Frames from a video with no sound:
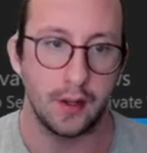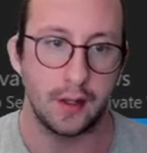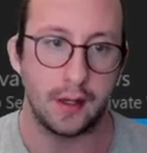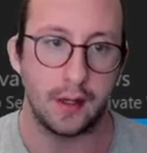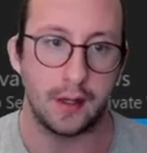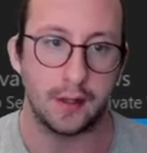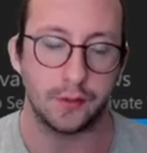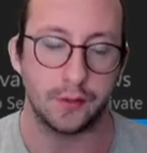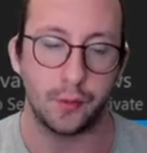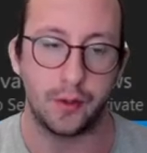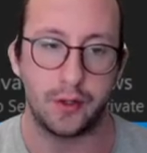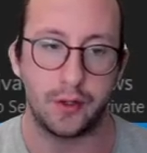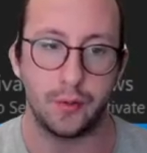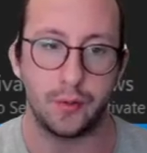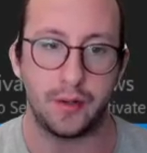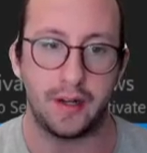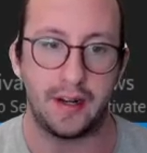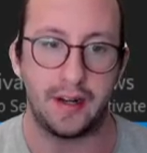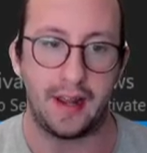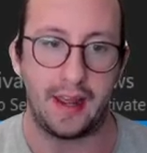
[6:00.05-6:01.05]
Uh, so we do
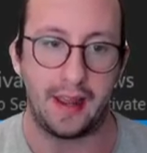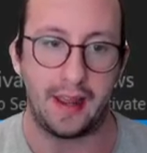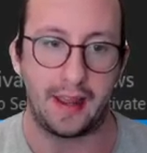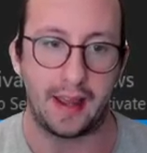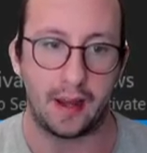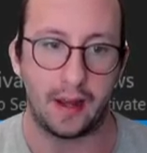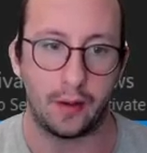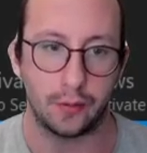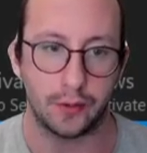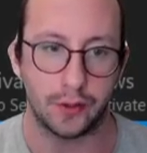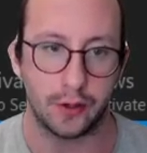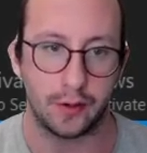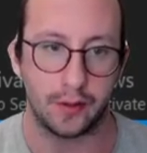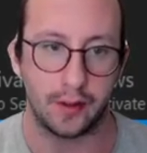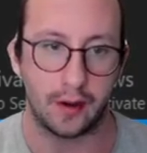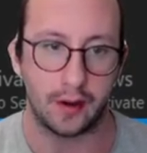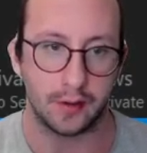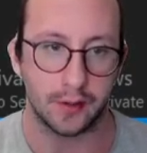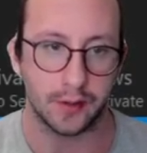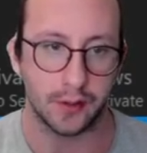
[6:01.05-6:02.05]
need a counter
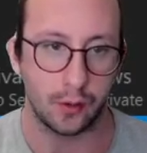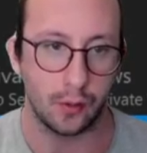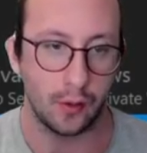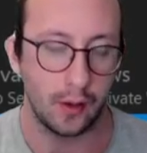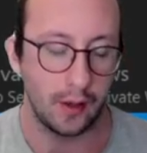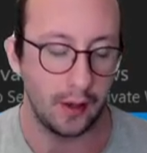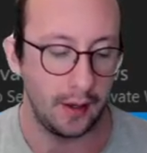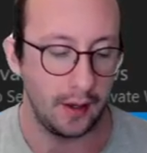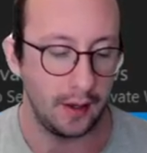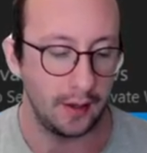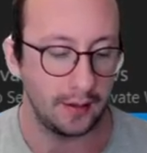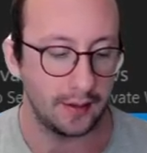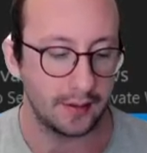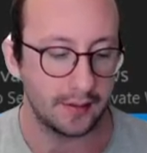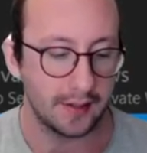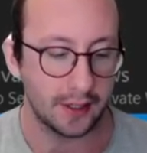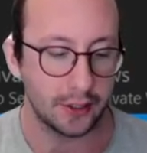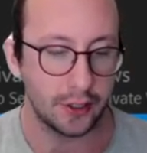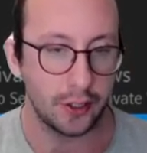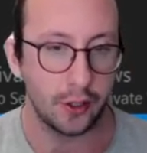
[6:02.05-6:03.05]
there. So
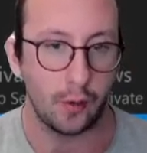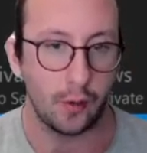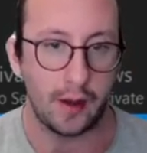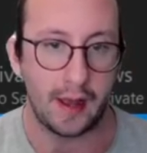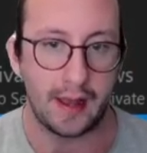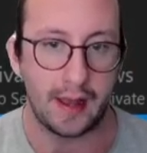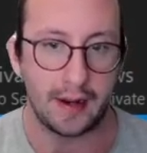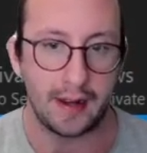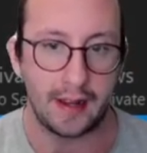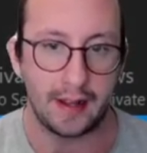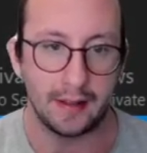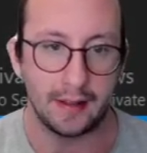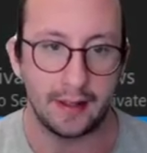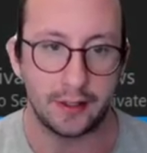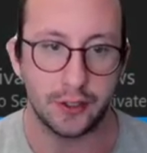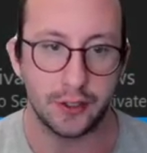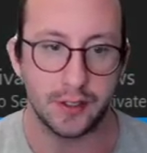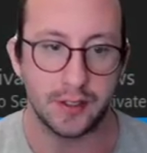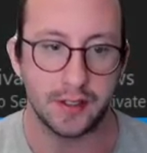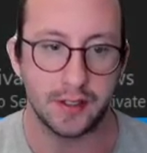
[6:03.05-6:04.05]
let's actually go ahead and
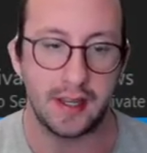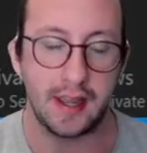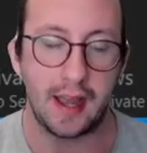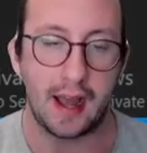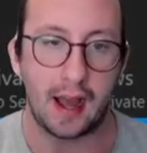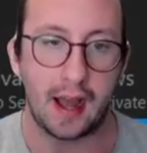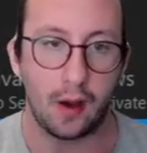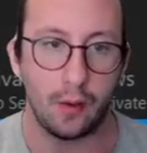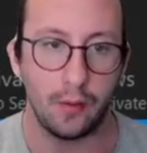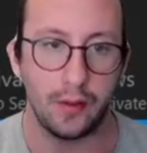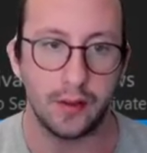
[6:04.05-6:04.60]
let's just see how